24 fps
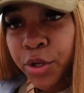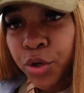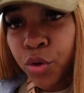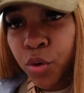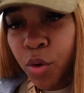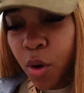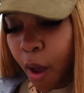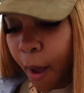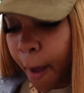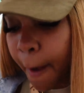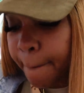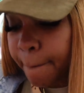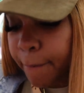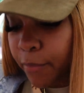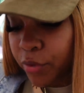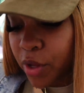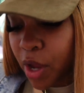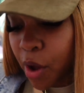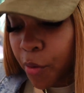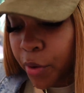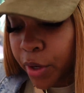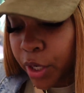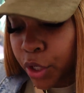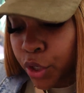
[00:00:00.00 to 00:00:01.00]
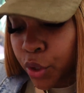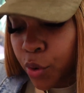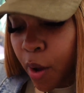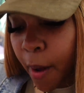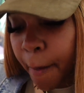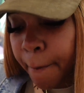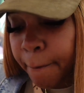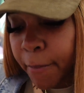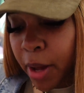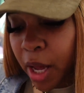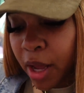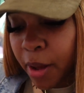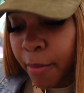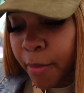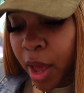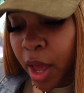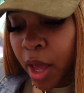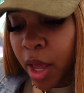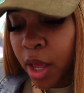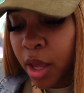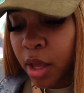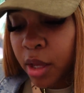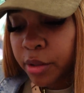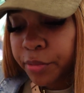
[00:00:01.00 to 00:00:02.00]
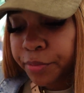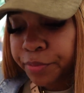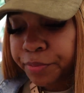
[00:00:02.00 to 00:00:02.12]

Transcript: me do, um, y'all want to do a mukbang?